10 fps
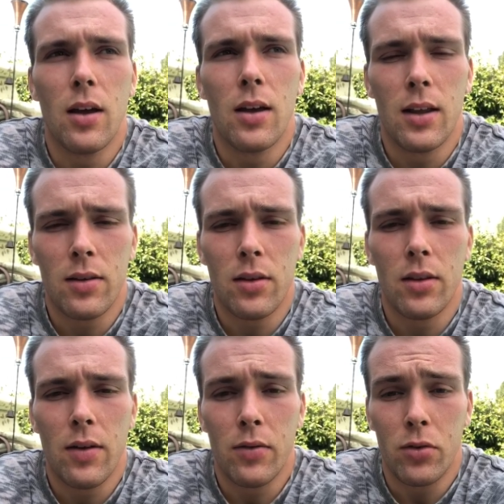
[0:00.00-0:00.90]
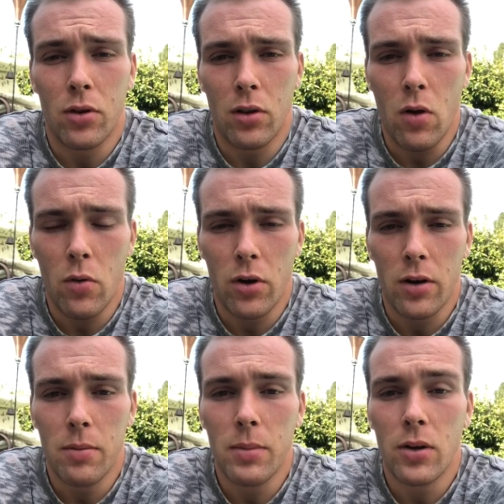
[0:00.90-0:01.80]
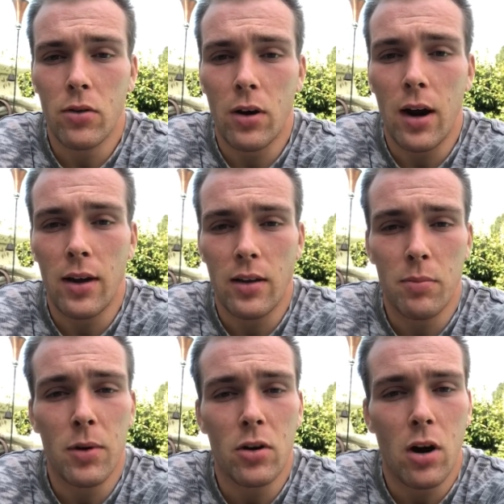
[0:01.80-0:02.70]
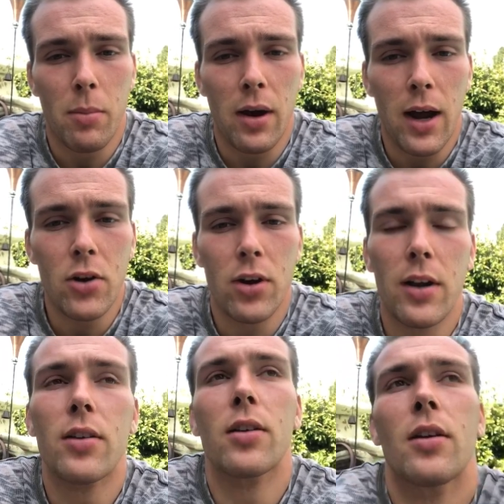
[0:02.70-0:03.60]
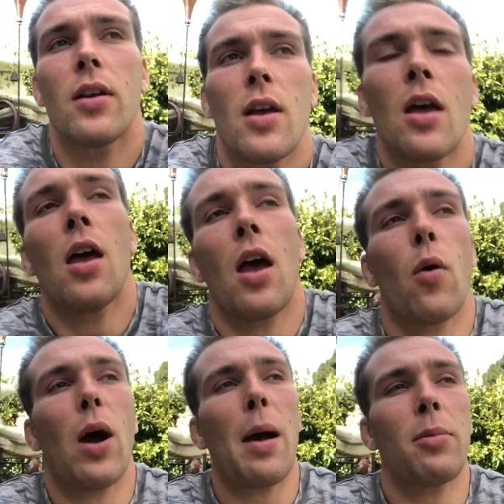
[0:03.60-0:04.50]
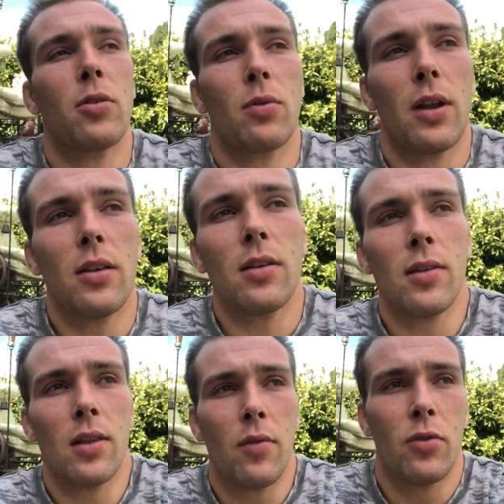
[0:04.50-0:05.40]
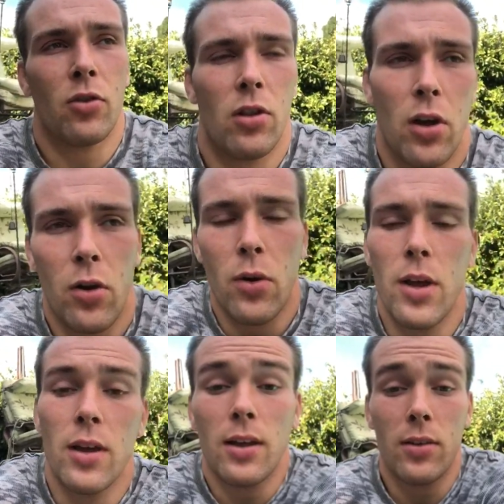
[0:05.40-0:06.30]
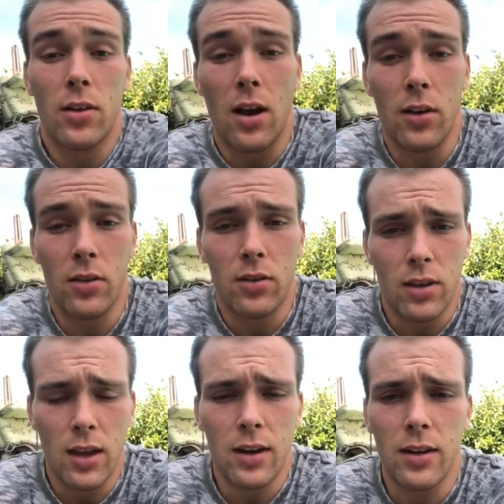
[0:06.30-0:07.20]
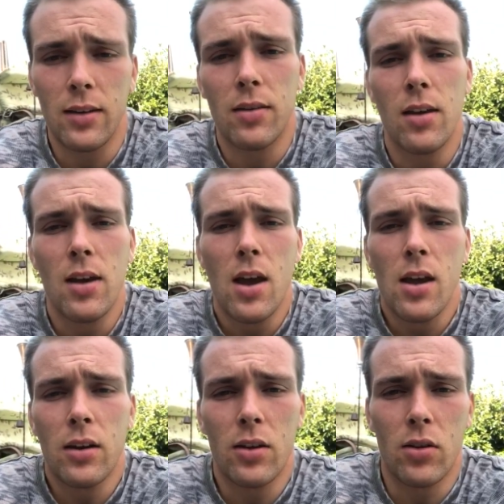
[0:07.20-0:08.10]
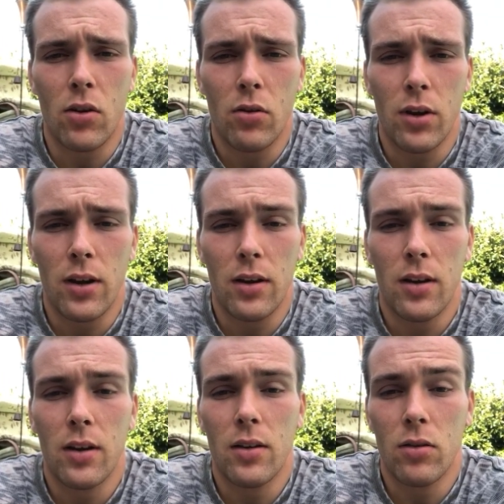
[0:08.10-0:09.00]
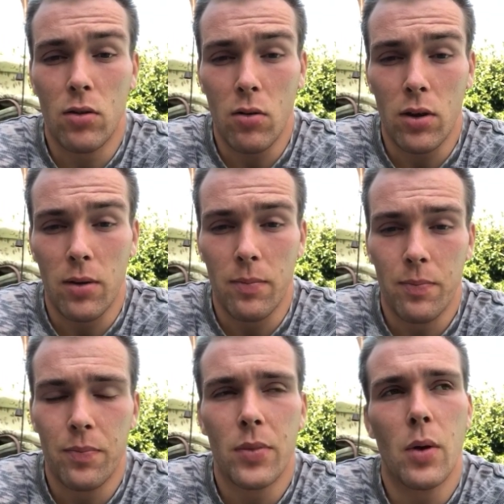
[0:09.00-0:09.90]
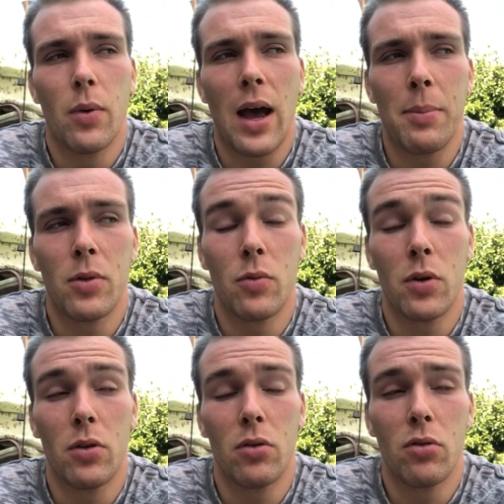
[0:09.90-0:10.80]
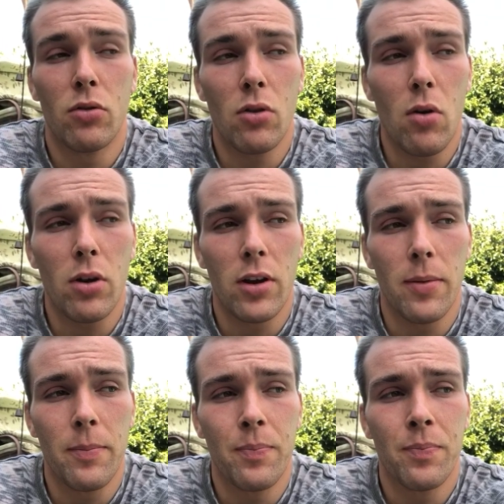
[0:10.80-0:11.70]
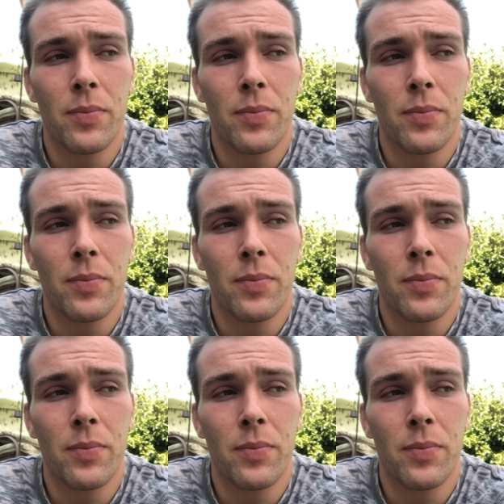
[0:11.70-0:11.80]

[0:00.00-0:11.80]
insulin levels are lower because you're not eating as much carbohydrates. But what happens when insulin levels are low is it causes the kidneys to secrete sodium. What happens when you lose sodium